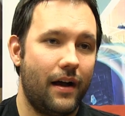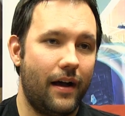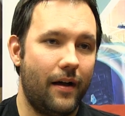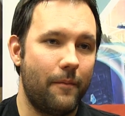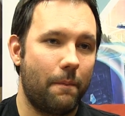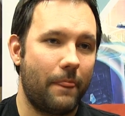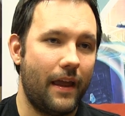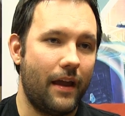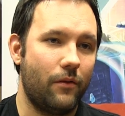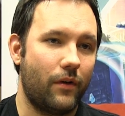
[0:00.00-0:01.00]

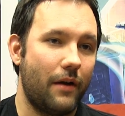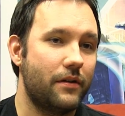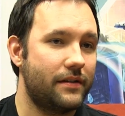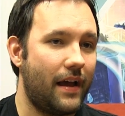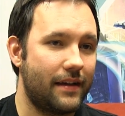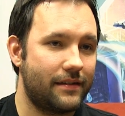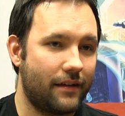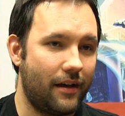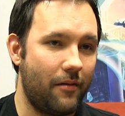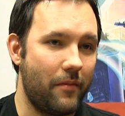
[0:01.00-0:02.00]
And when I was asked
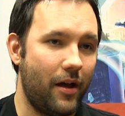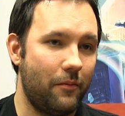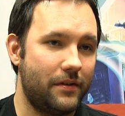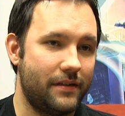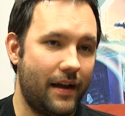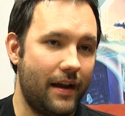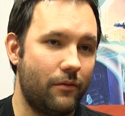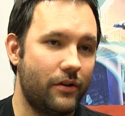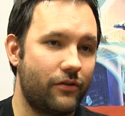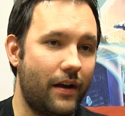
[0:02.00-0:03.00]
to come help
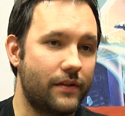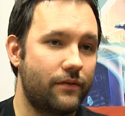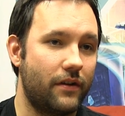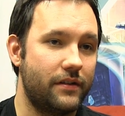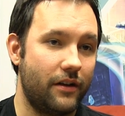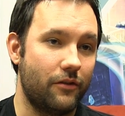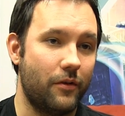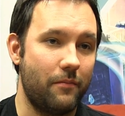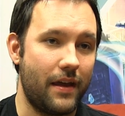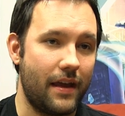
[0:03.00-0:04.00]
design what Trials Frontier
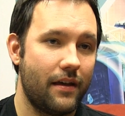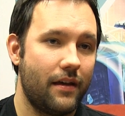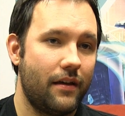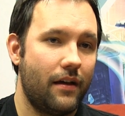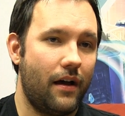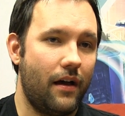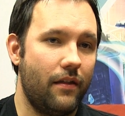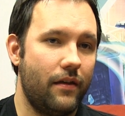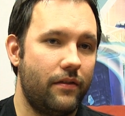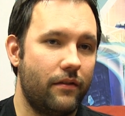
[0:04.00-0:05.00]
would be,
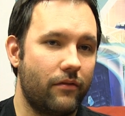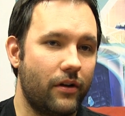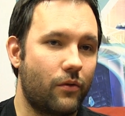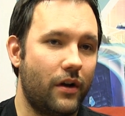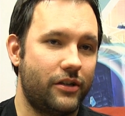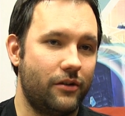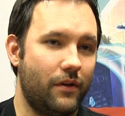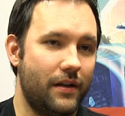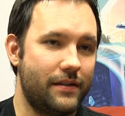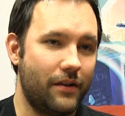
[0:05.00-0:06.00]
the real question
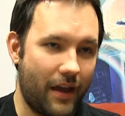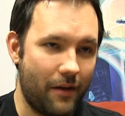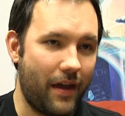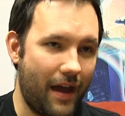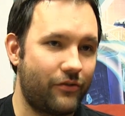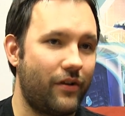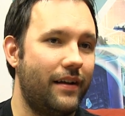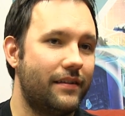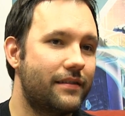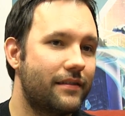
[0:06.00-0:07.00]
was, okay, we have
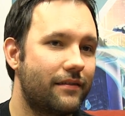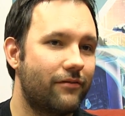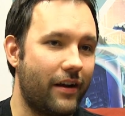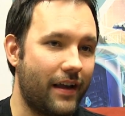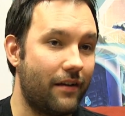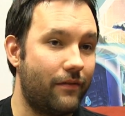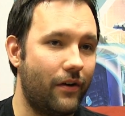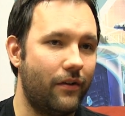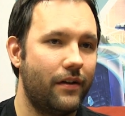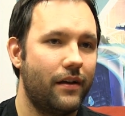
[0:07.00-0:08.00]
Trials running on a
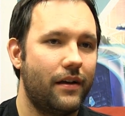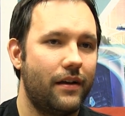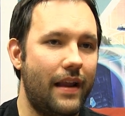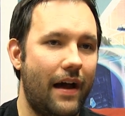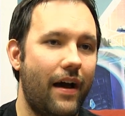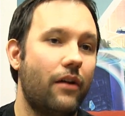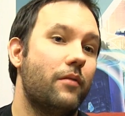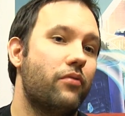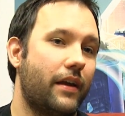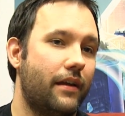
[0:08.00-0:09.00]
phone, now how do
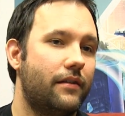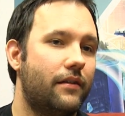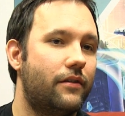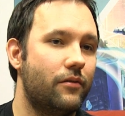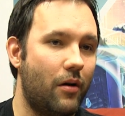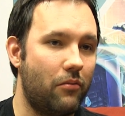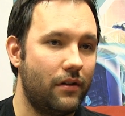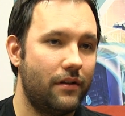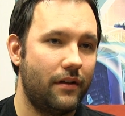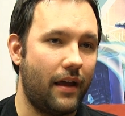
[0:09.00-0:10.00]
we bring it to
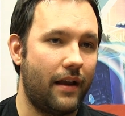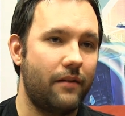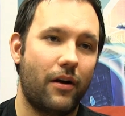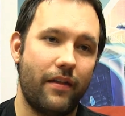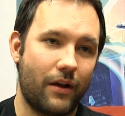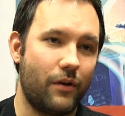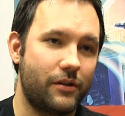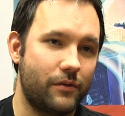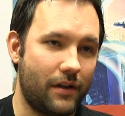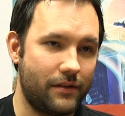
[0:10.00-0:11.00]
mobile? And part of that
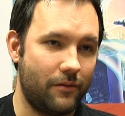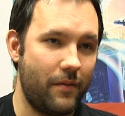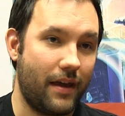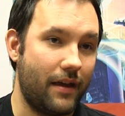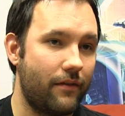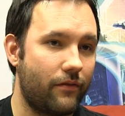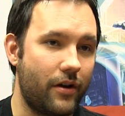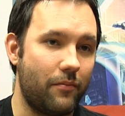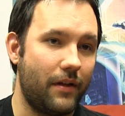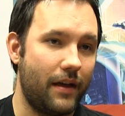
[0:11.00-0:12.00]
question was also making it
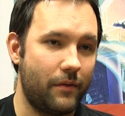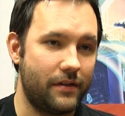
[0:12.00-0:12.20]
free to play.